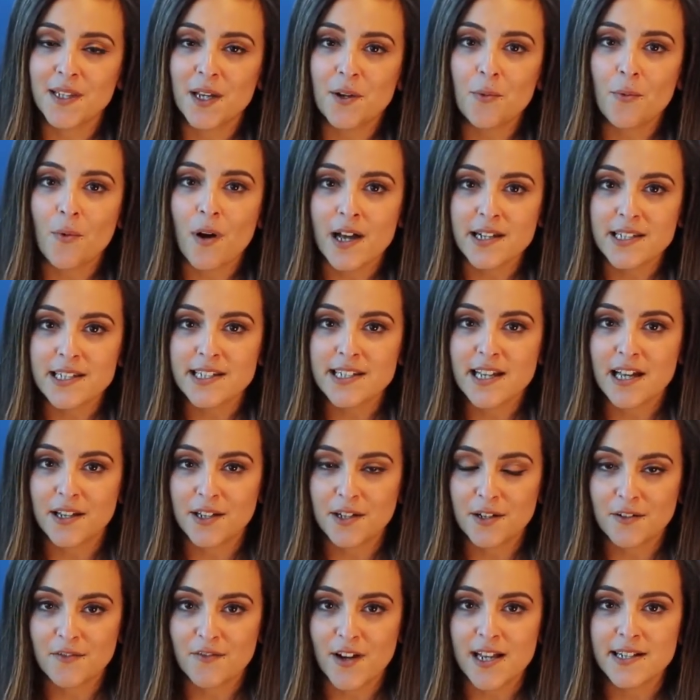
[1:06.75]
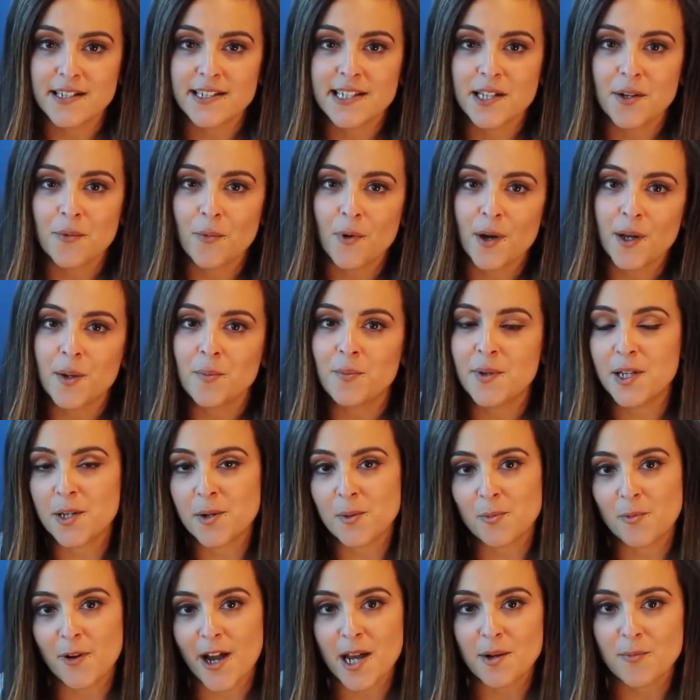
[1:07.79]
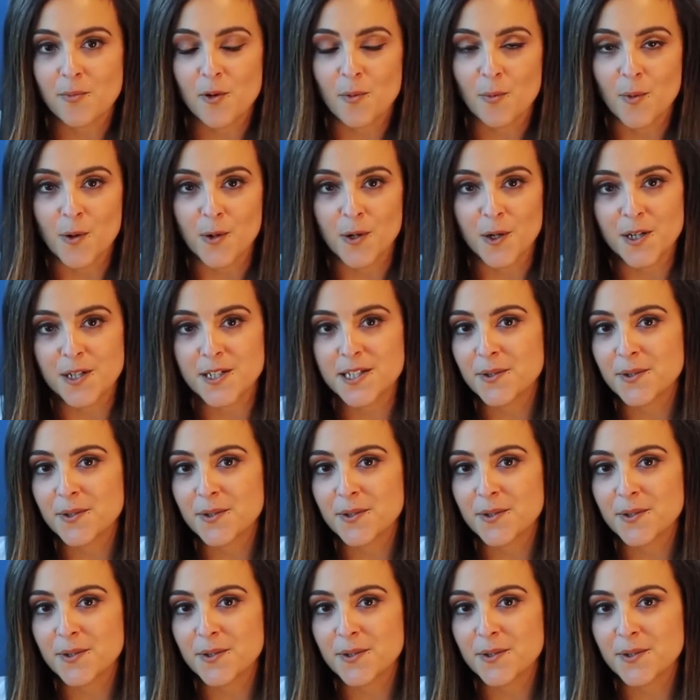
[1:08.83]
They want to tell your friends. They want to be your brand promoter.